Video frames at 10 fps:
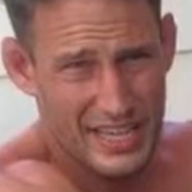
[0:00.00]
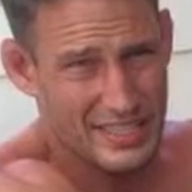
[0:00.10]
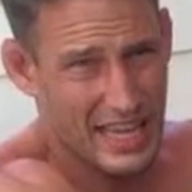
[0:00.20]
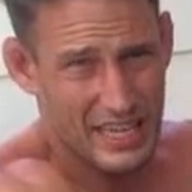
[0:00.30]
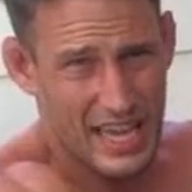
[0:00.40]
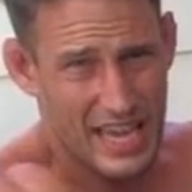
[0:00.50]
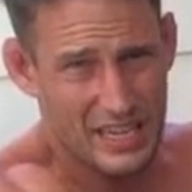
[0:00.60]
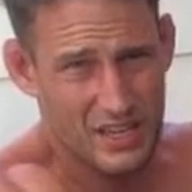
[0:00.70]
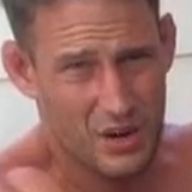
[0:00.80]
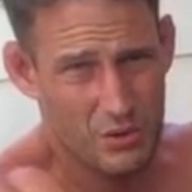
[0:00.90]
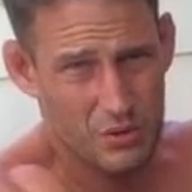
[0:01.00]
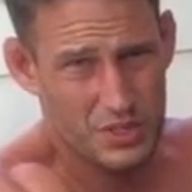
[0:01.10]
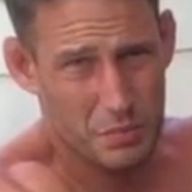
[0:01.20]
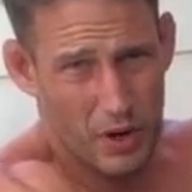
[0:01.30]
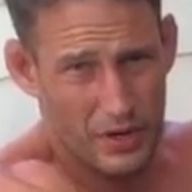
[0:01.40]
it's like, hey, yo,
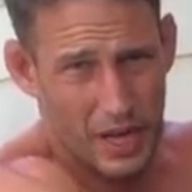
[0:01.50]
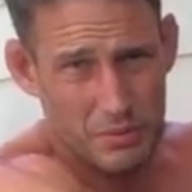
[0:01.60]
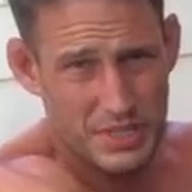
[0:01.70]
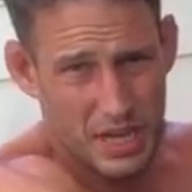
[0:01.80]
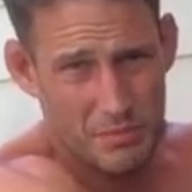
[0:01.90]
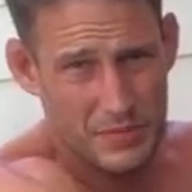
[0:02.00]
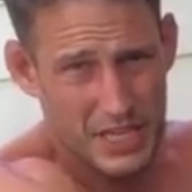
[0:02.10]
spark up something,